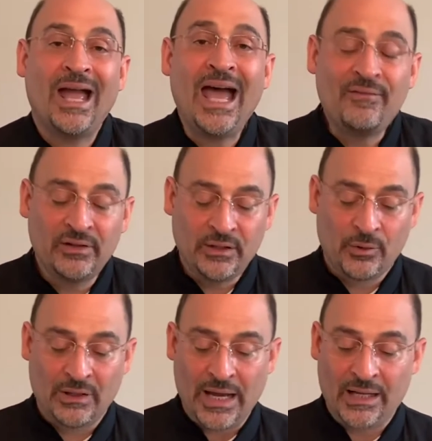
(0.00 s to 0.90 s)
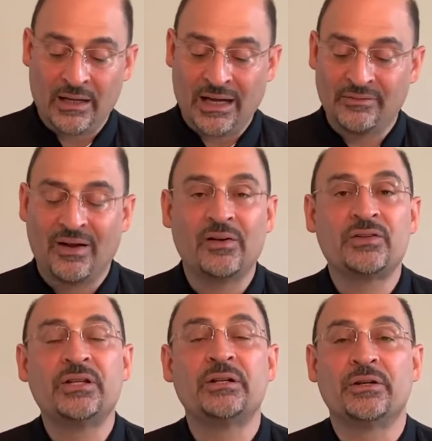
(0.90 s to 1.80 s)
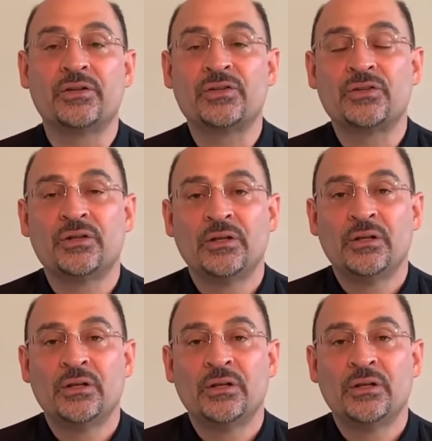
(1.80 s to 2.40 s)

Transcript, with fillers: heavily reliant on volunteers.